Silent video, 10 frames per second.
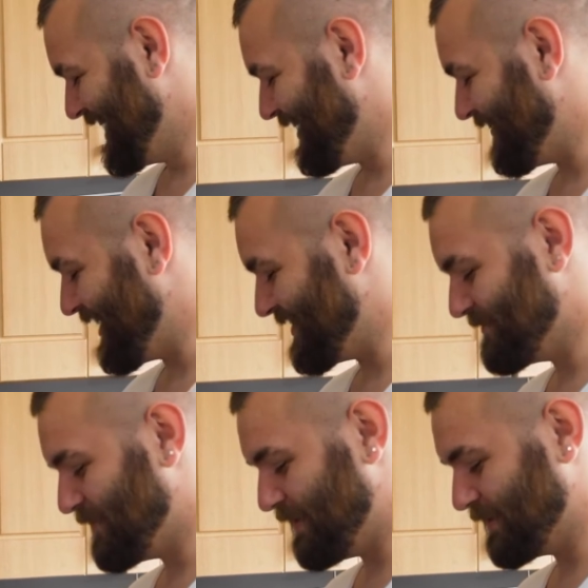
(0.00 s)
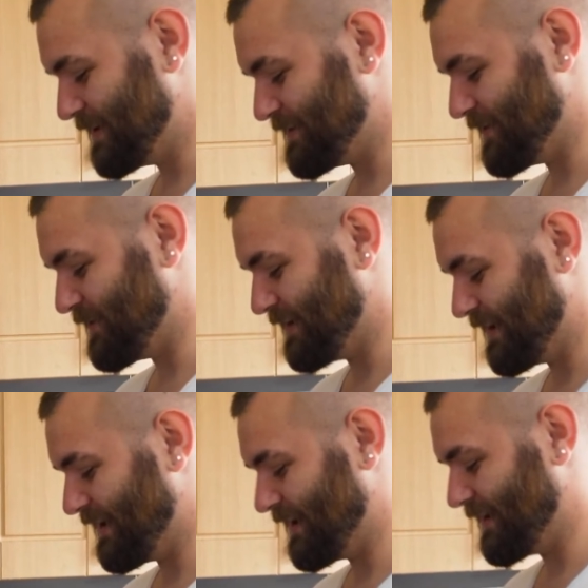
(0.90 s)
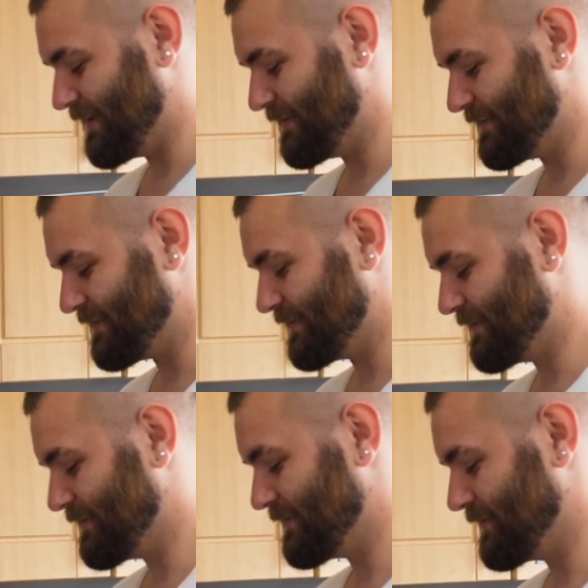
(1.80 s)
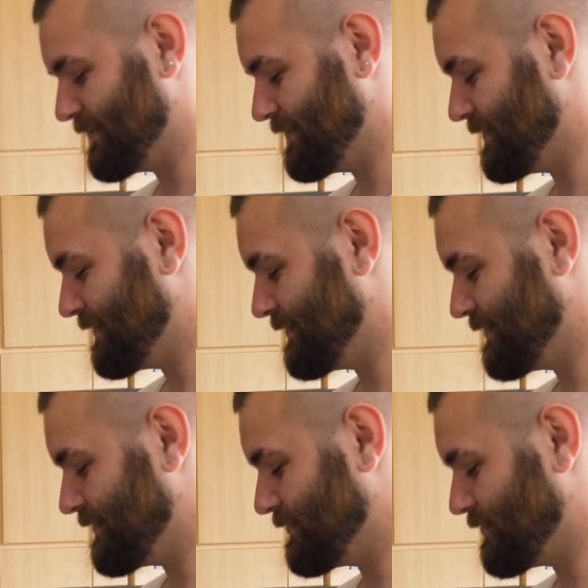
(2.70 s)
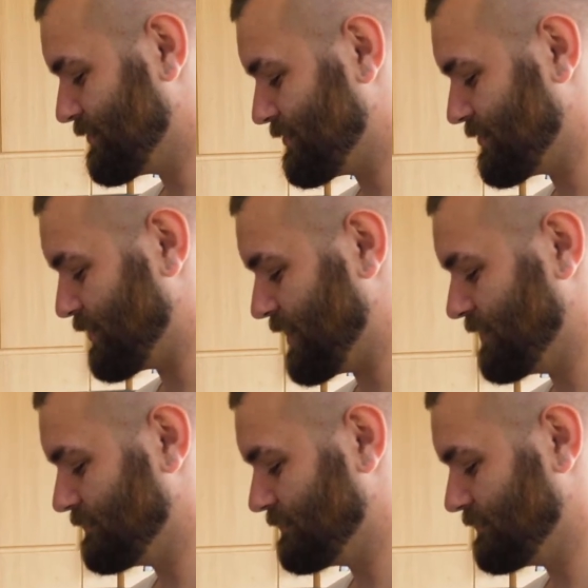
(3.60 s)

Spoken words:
All right, then what I'm going to do is 3.